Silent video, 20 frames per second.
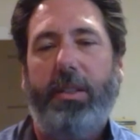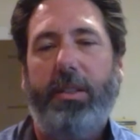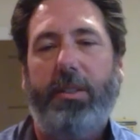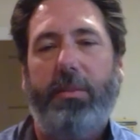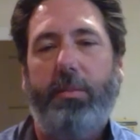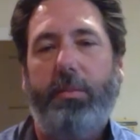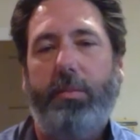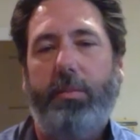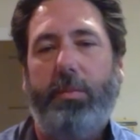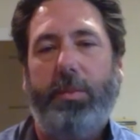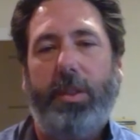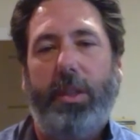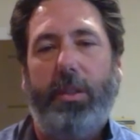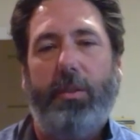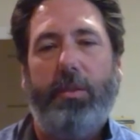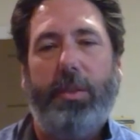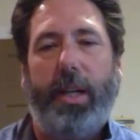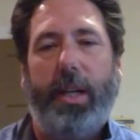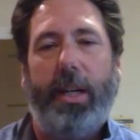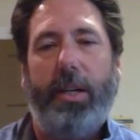Since
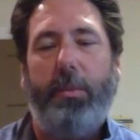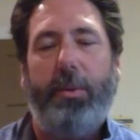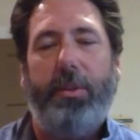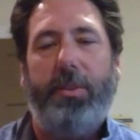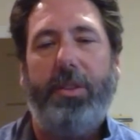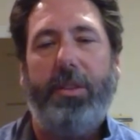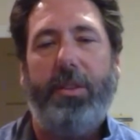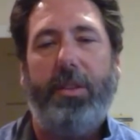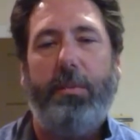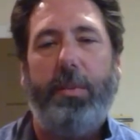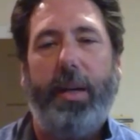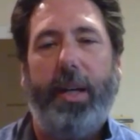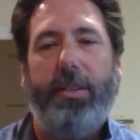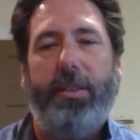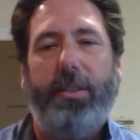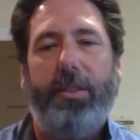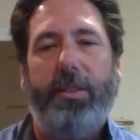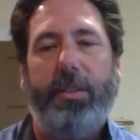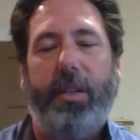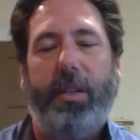90% of the
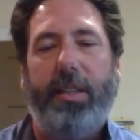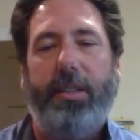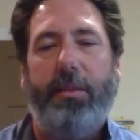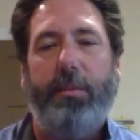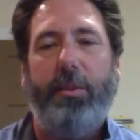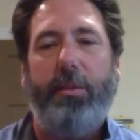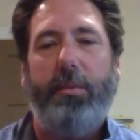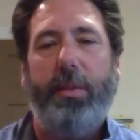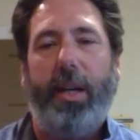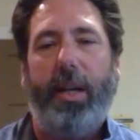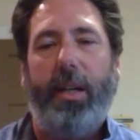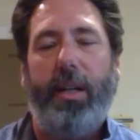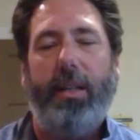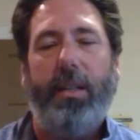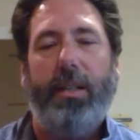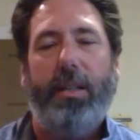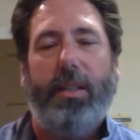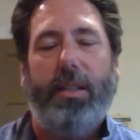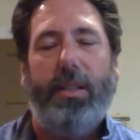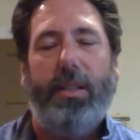patients are asymptomatic,